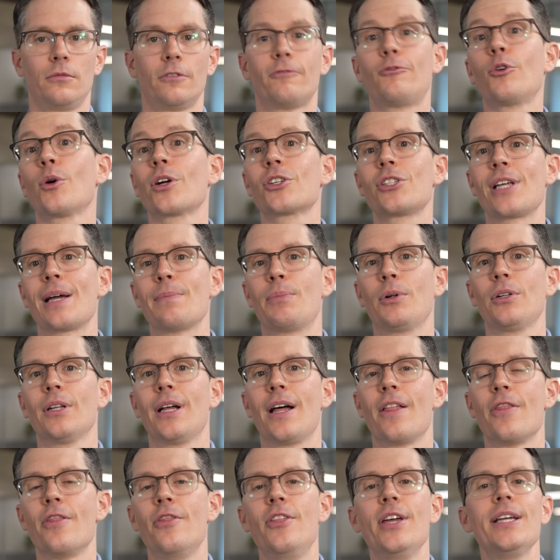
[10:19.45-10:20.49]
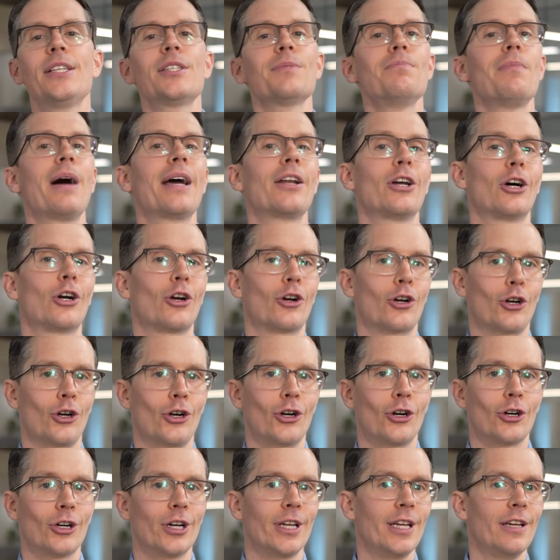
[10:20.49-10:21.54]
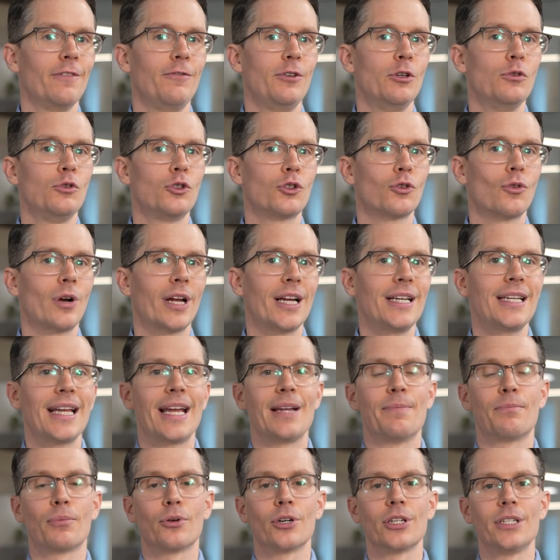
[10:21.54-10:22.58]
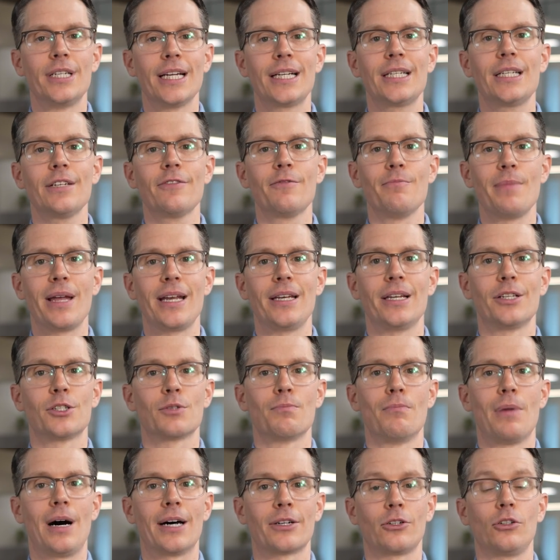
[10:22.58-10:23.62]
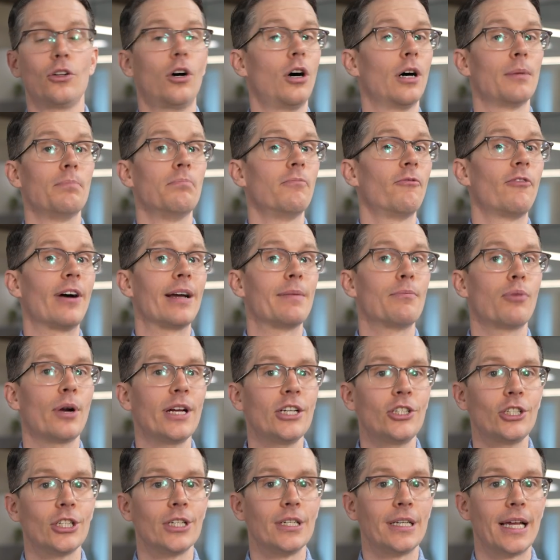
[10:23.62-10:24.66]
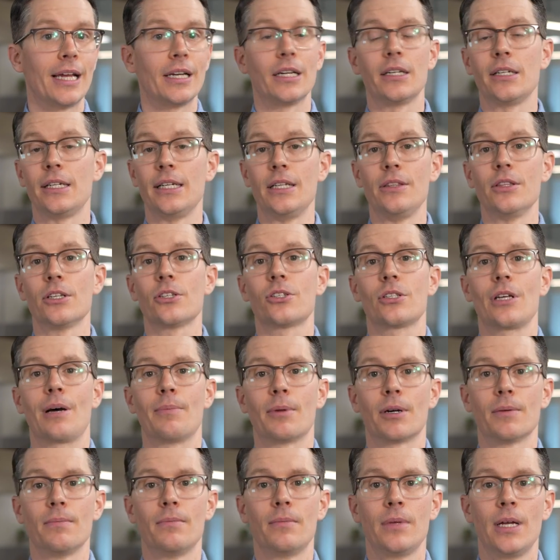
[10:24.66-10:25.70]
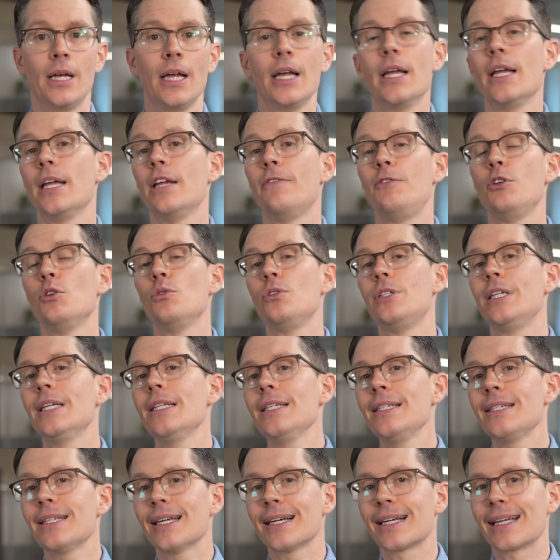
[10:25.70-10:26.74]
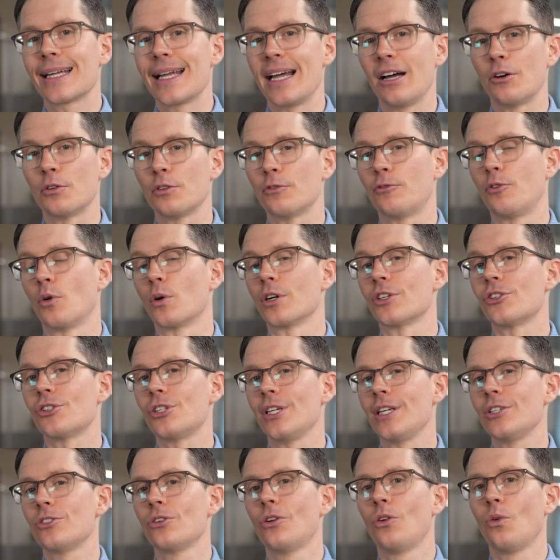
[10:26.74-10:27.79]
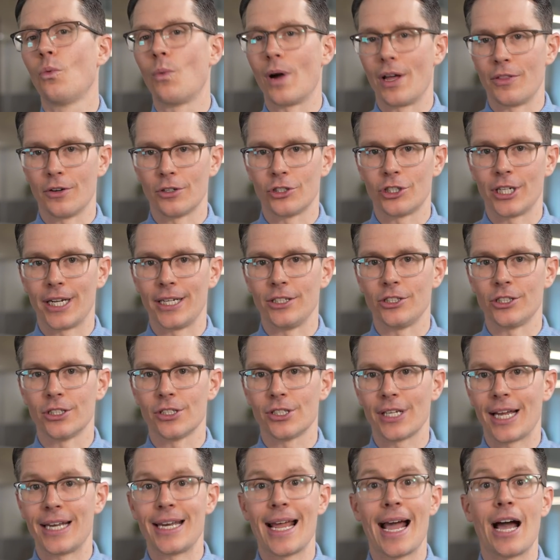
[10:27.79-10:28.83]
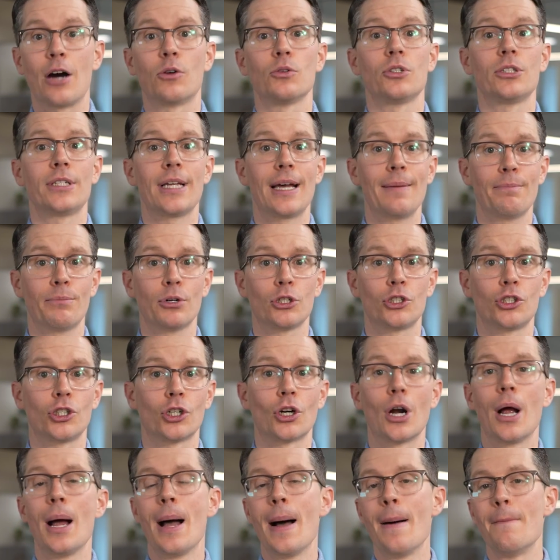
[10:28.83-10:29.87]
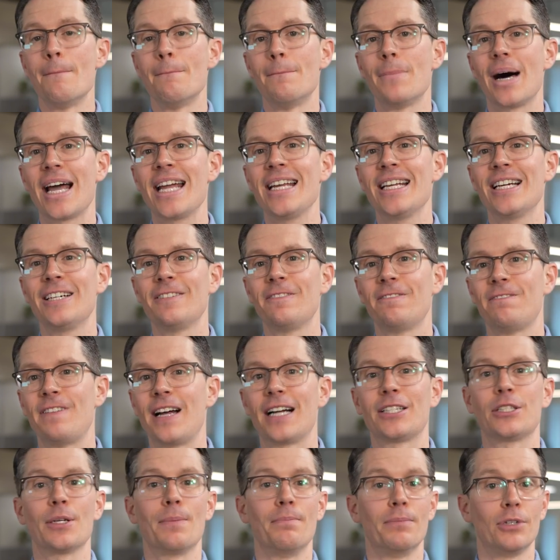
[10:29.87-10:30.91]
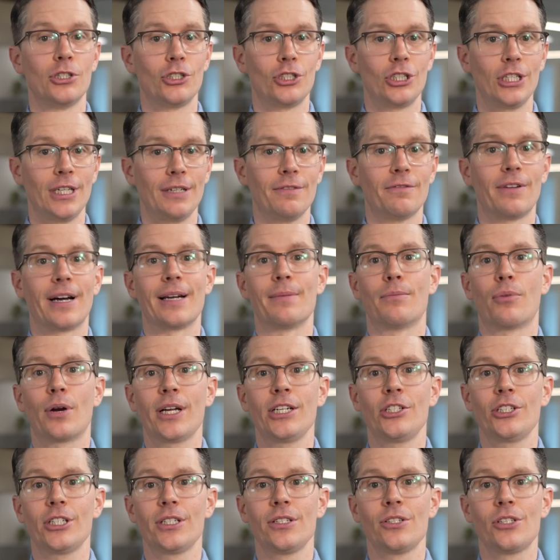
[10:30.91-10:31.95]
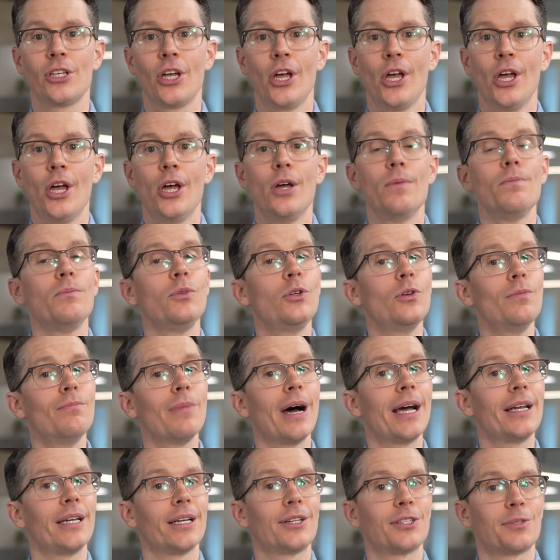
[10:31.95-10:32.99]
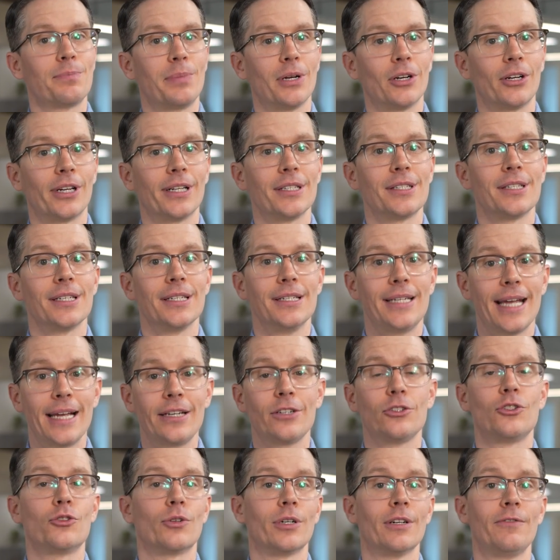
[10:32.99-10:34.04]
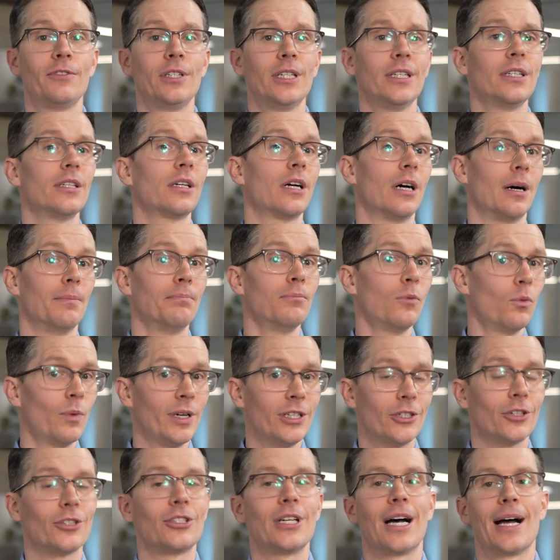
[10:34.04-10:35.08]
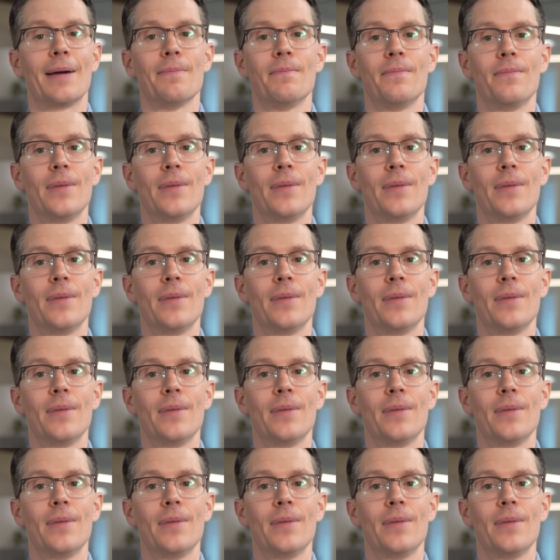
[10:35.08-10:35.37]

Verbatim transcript: For example, this might occur if you trained a predictive maintenance model on vibration data in the summer. If you didn't account for seasonal weather changes and how temperature might affect machine vibrations, you might experience data drift come wintertime.